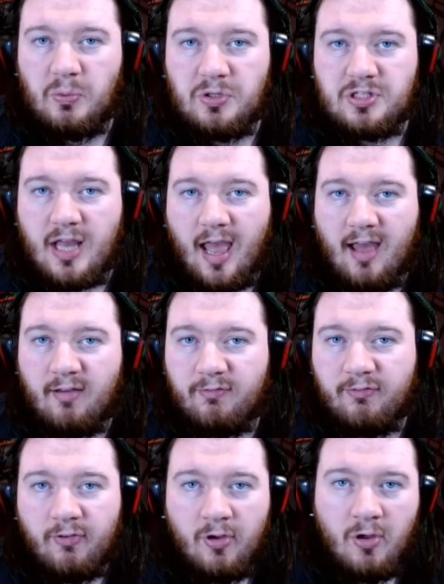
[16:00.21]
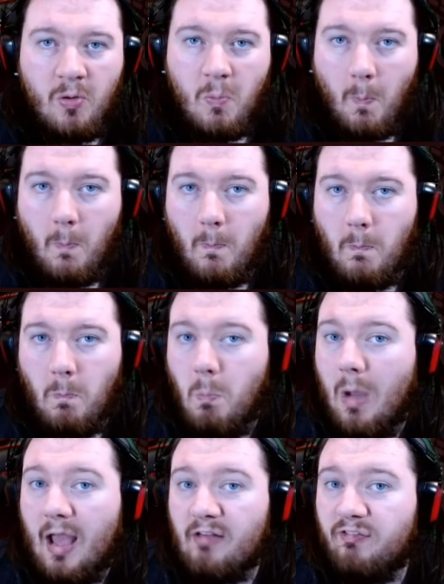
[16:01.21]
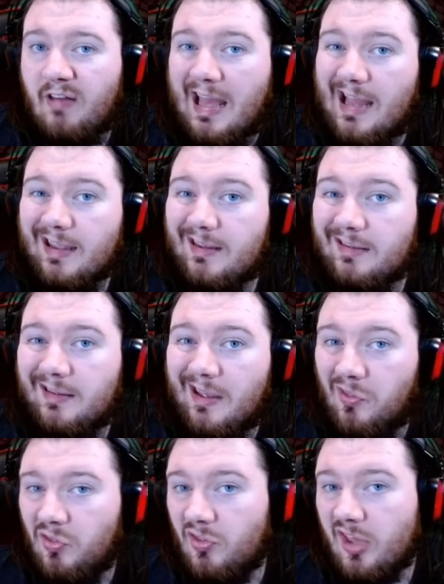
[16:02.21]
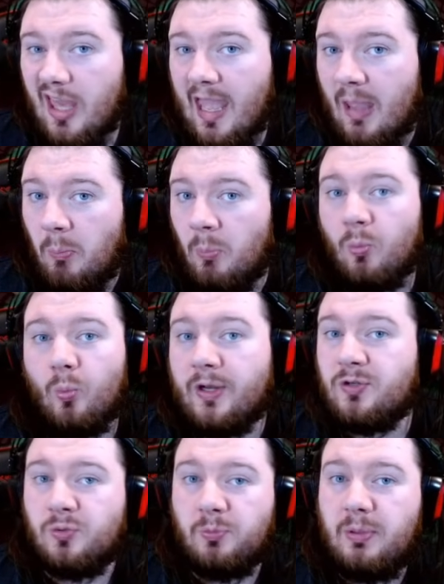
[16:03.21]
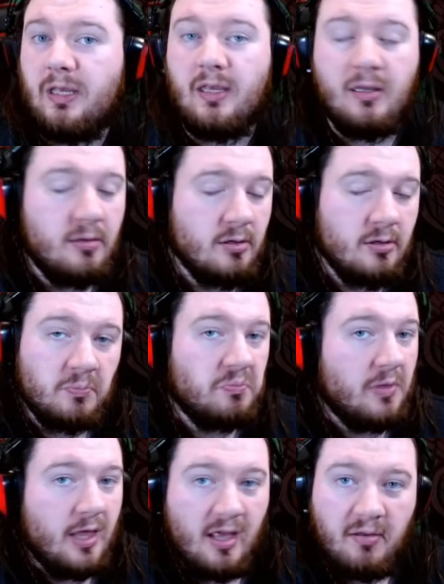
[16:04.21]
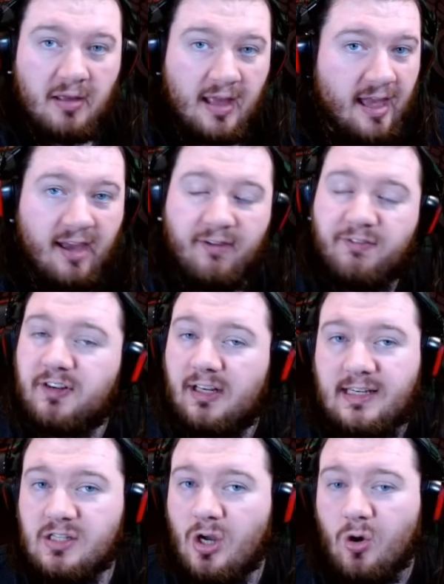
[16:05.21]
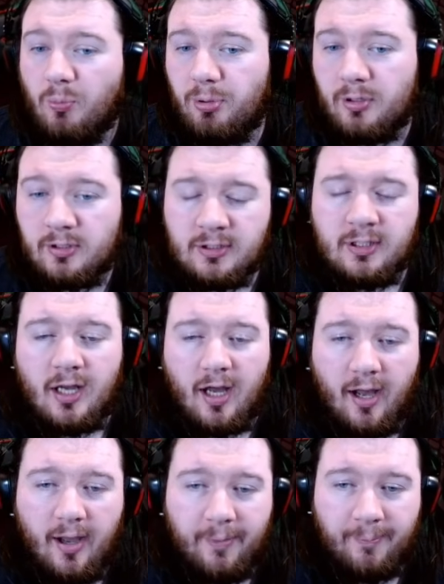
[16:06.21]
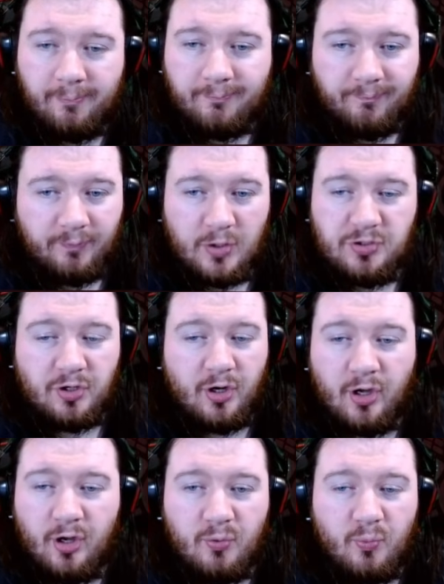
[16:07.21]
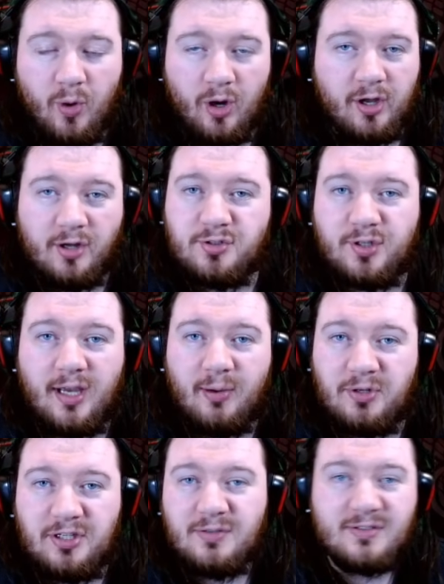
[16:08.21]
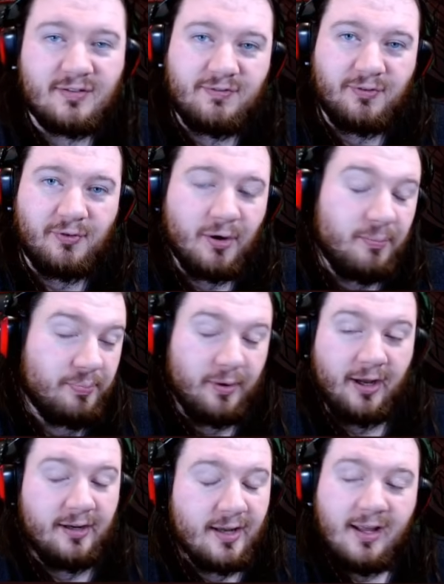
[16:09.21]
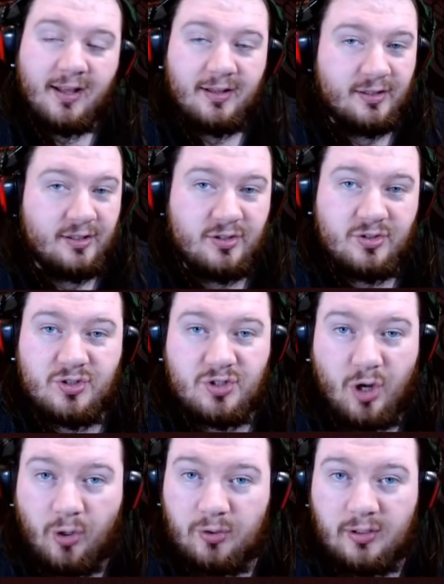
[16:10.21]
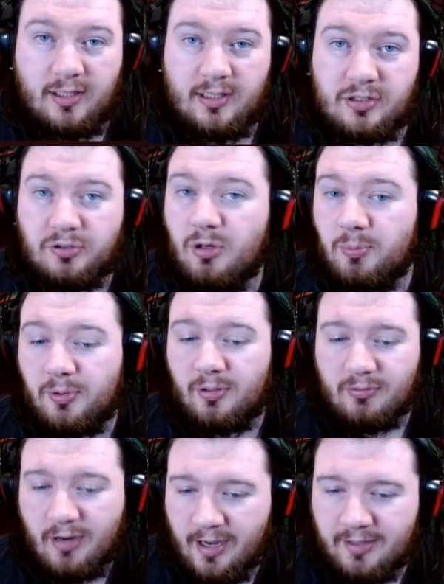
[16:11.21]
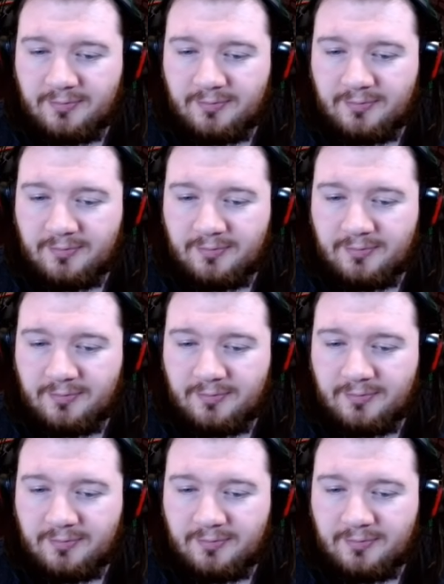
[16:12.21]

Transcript: have my flag in the game, which would be heftily dope. Don't know what country I would use it for, but it's totally doable, right?